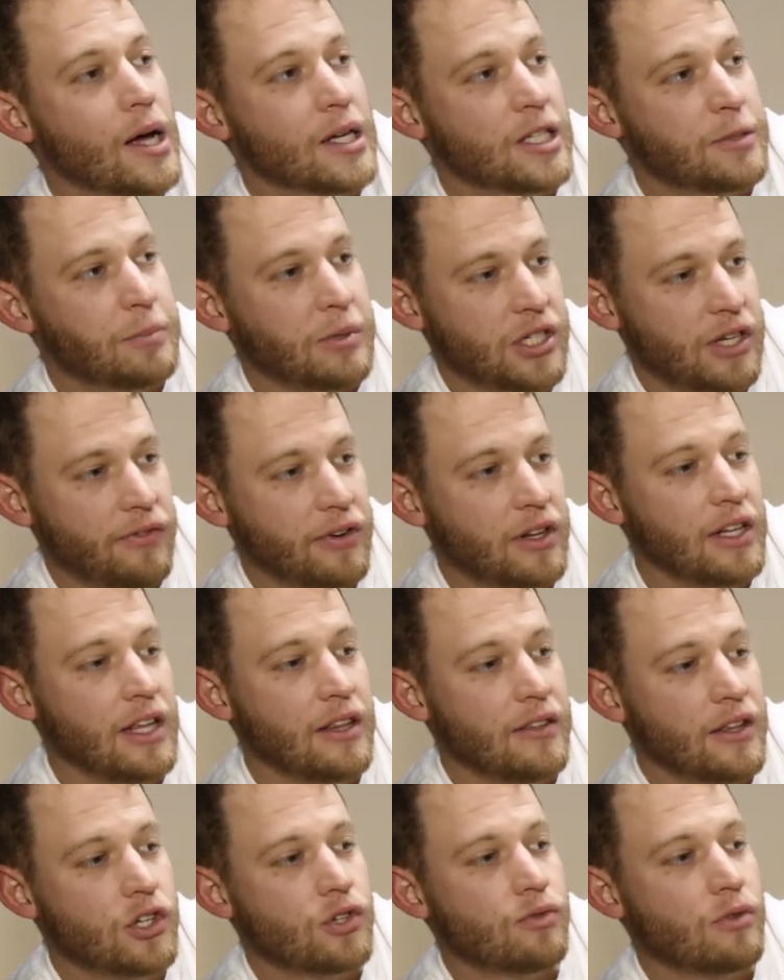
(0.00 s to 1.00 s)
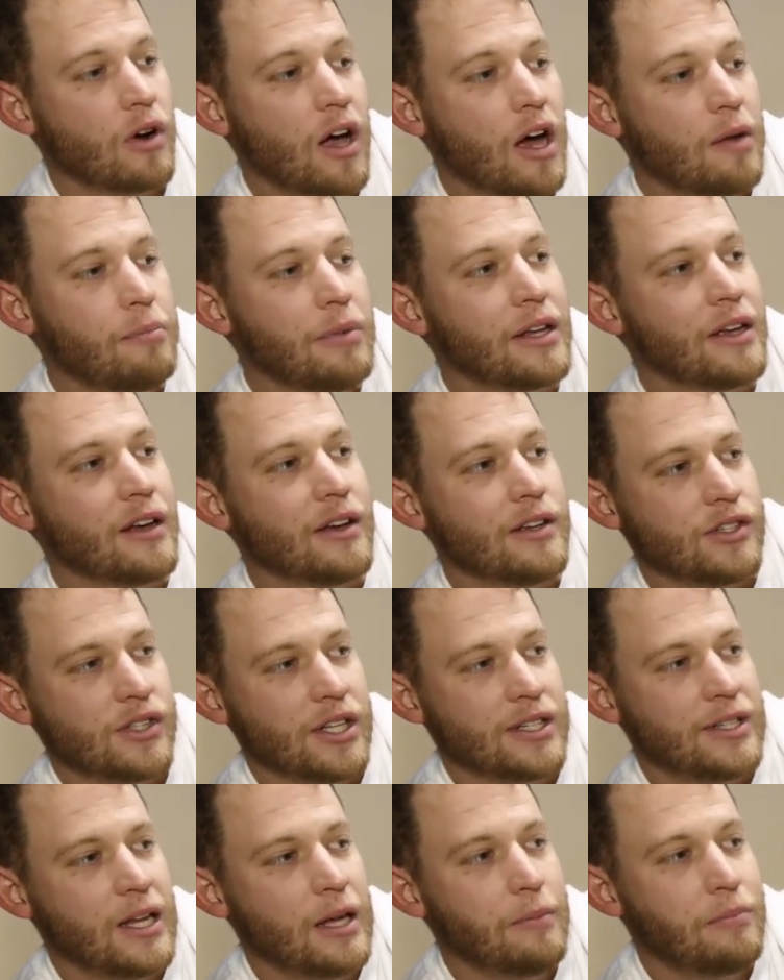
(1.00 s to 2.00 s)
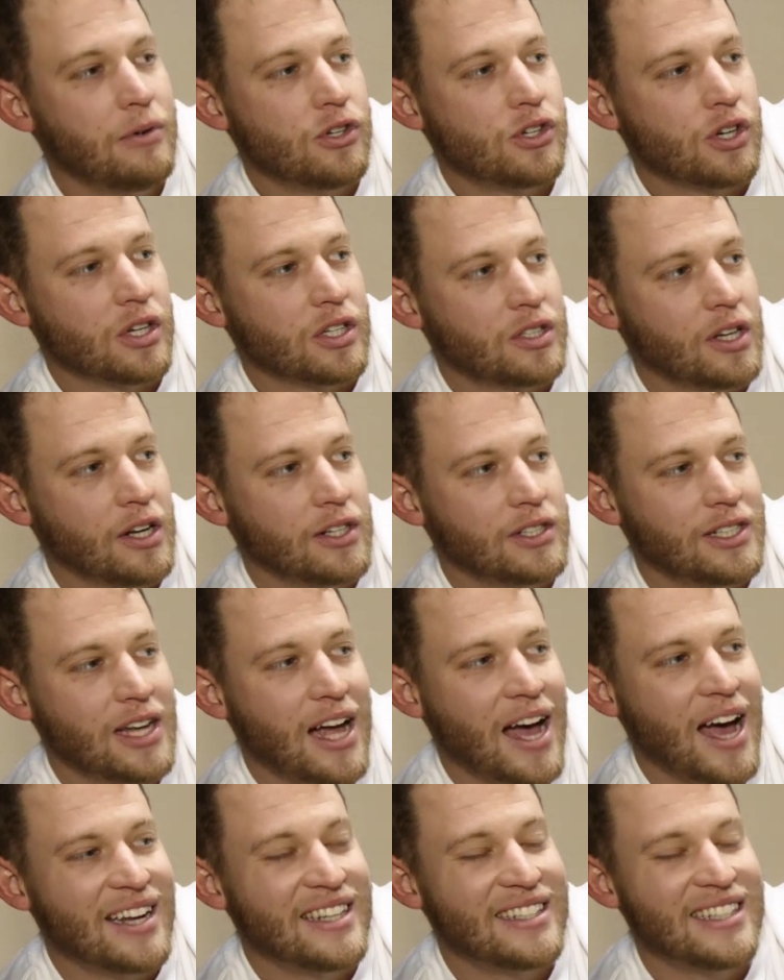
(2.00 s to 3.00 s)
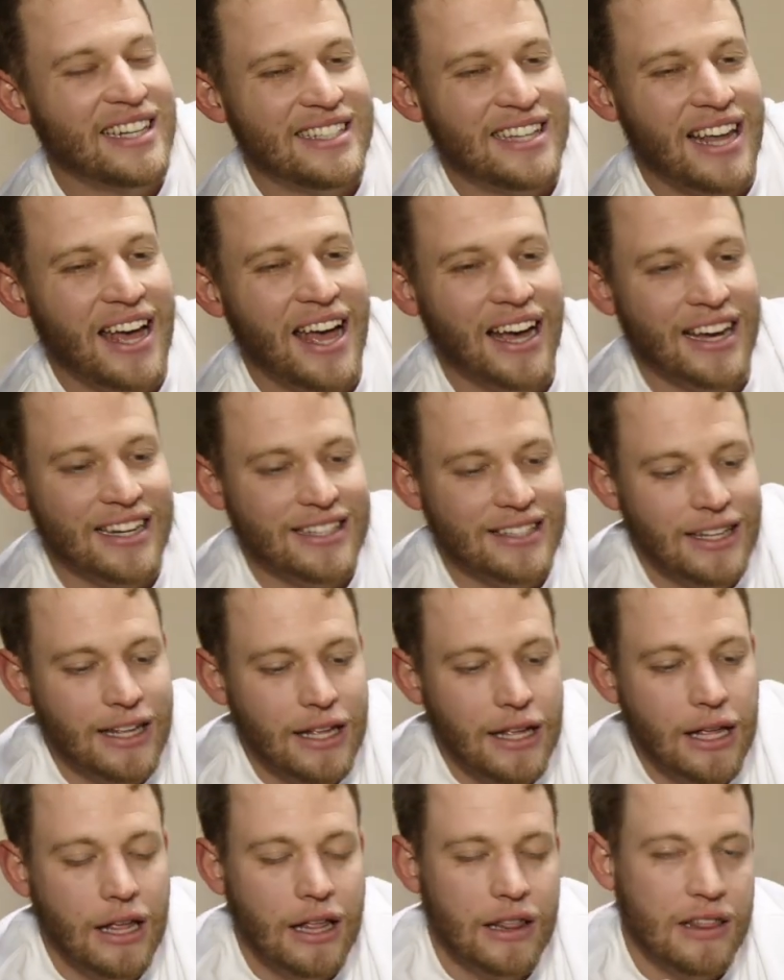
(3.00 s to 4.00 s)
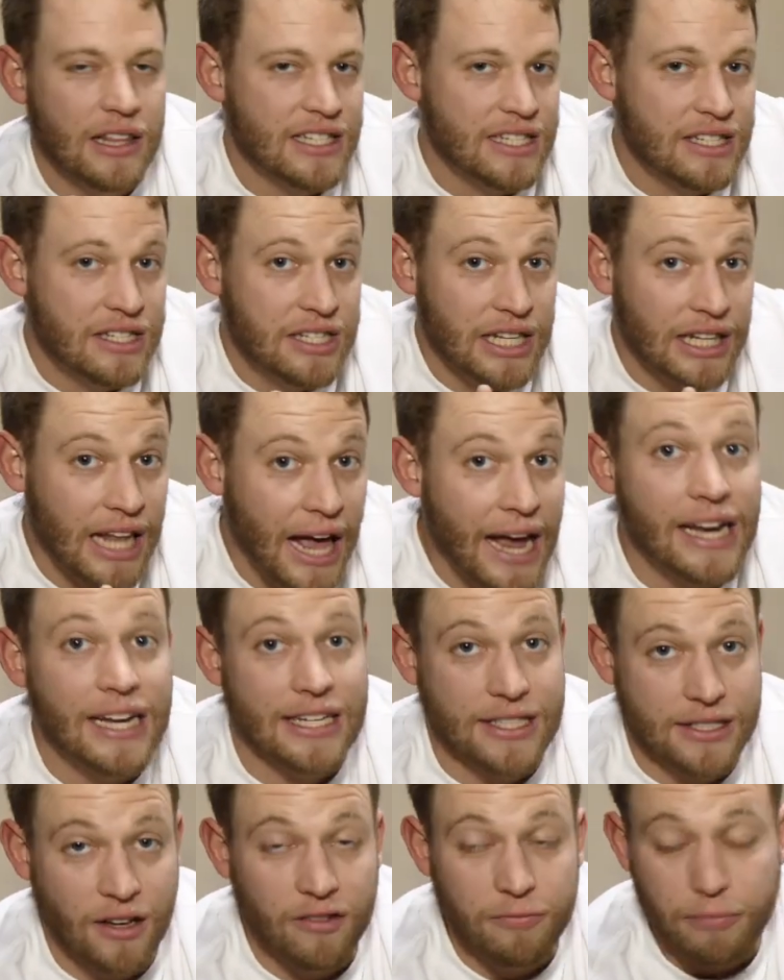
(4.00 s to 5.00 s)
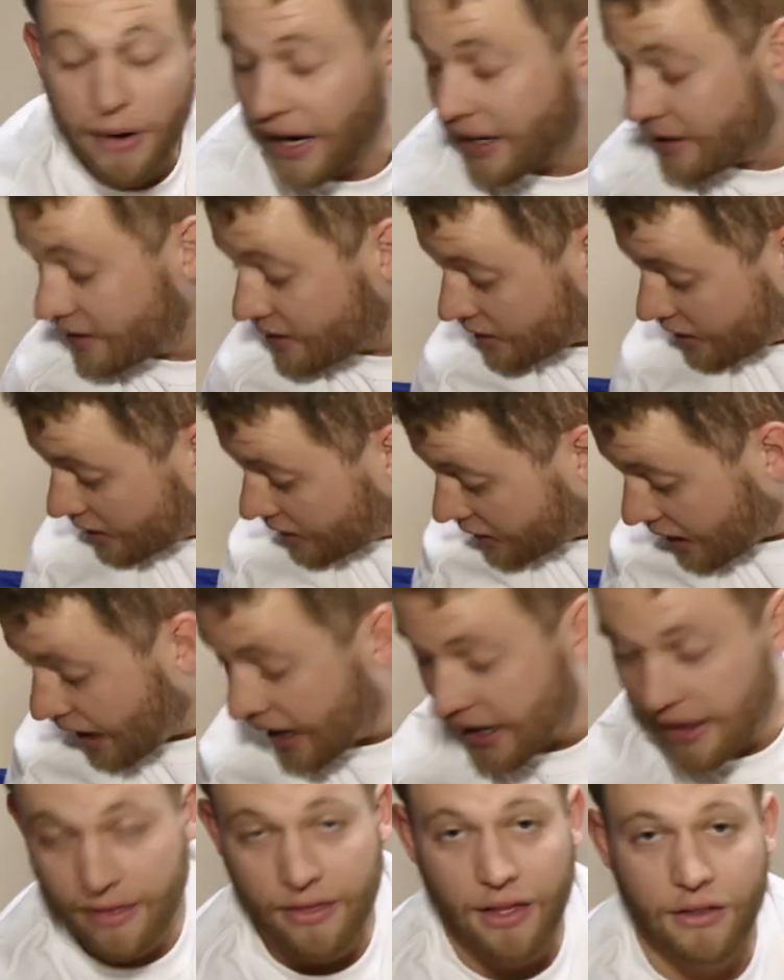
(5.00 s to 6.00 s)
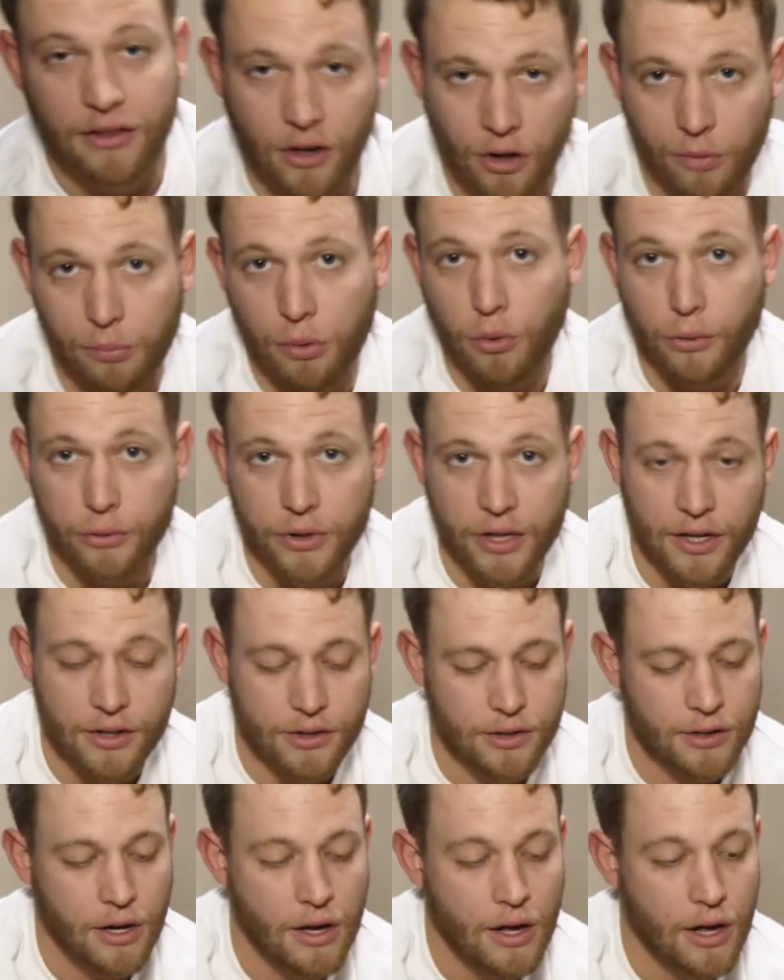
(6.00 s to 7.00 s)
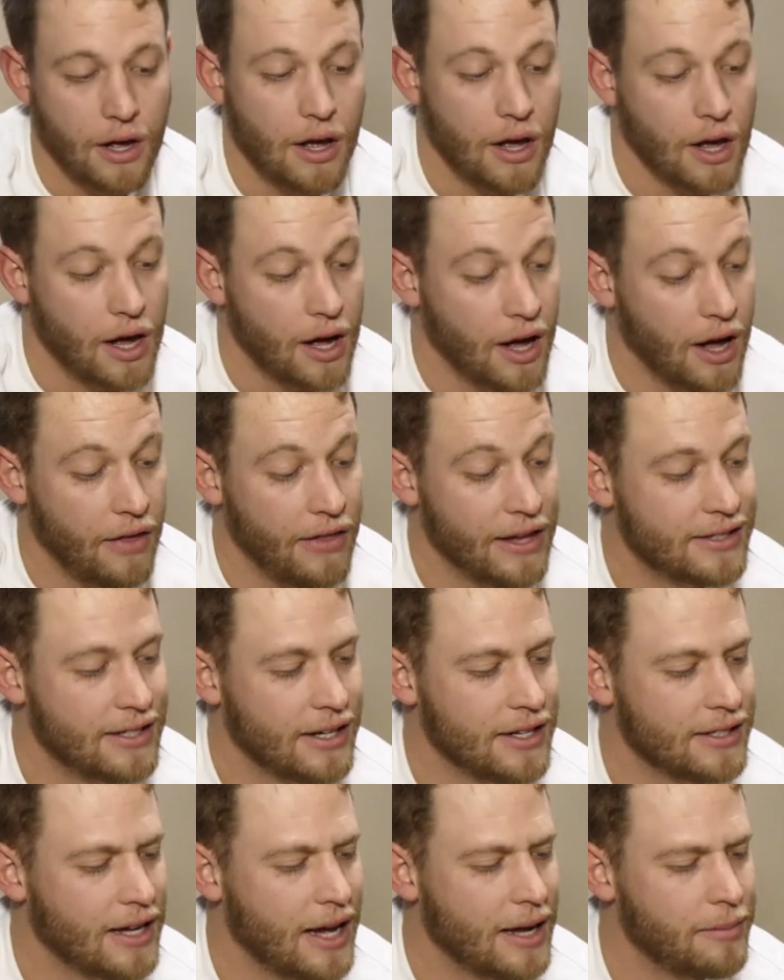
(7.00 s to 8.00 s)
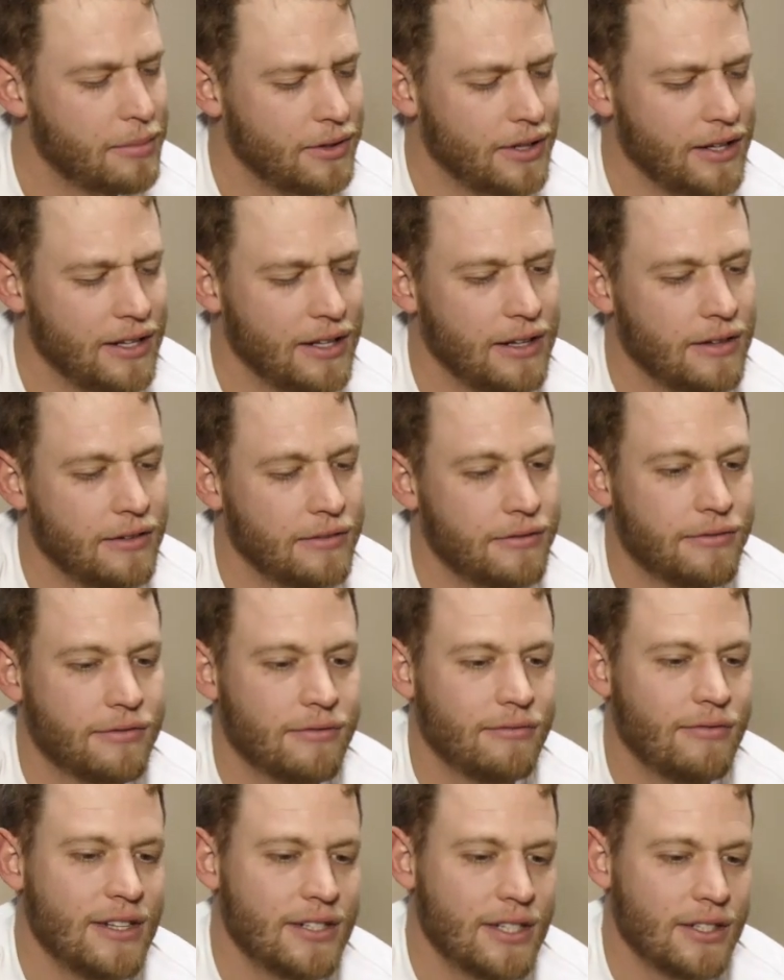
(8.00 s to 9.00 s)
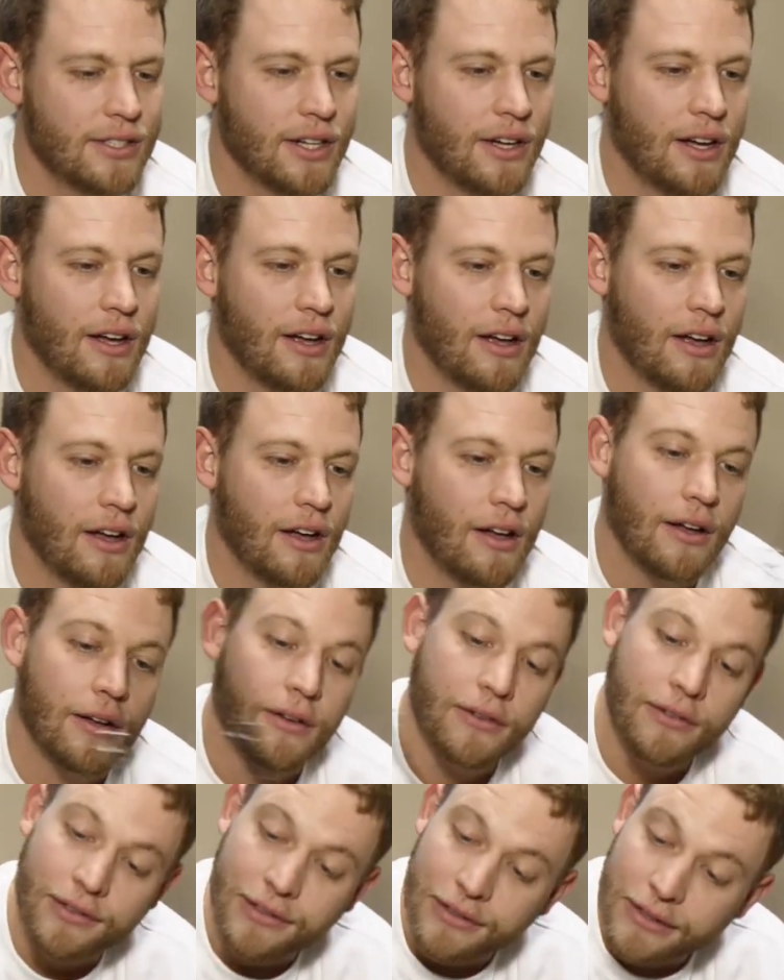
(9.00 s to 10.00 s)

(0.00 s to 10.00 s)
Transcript: specifically this rod, because the tip just does not detect the slightest of bites like the little pole does. This is, I believe, it's a